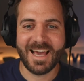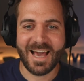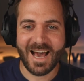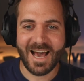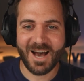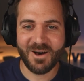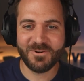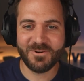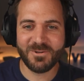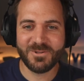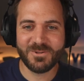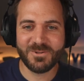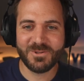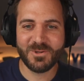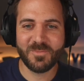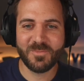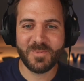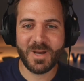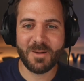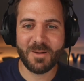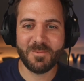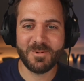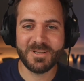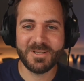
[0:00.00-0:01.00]
How do you
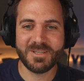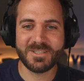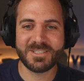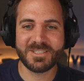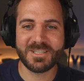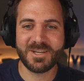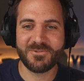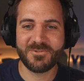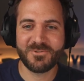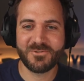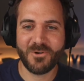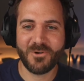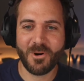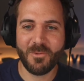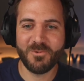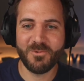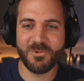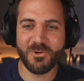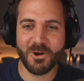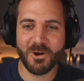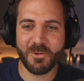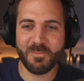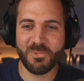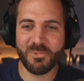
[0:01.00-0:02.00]
publish
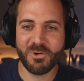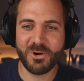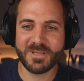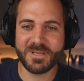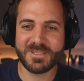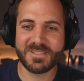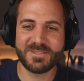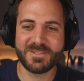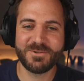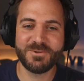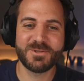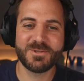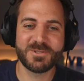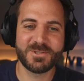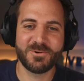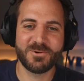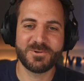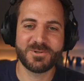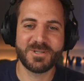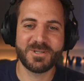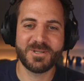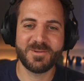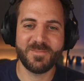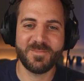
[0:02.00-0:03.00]
from WordPress to
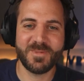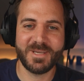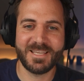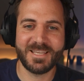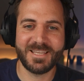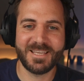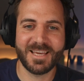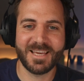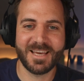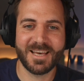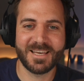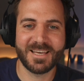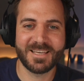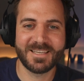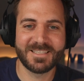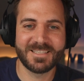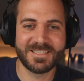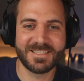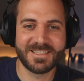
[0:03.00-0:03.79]
social media?